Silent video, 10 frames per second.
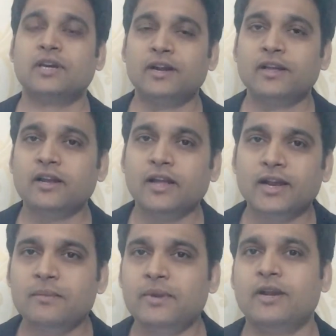critical
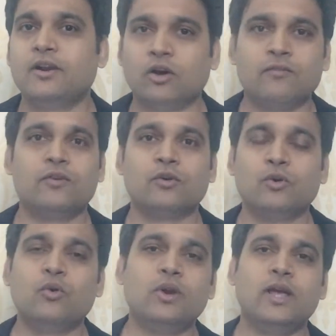element of your
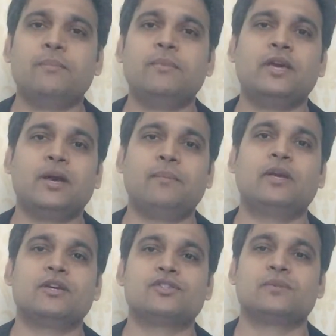whole MBA
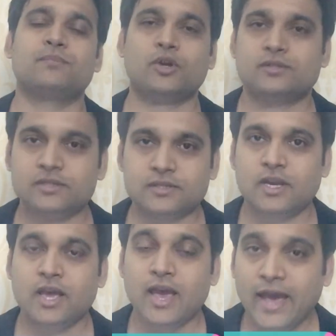application process,
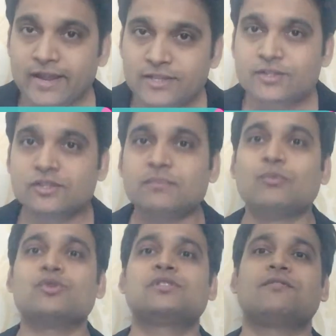and it's the
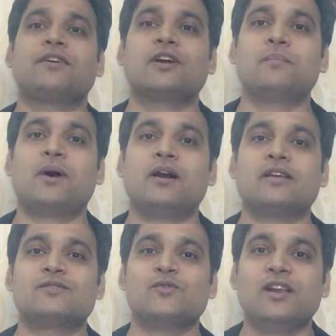most difficult part
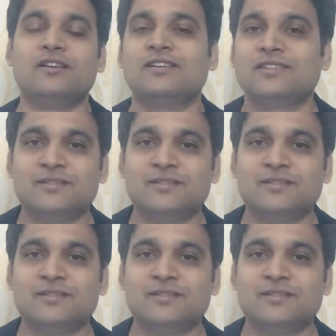as well.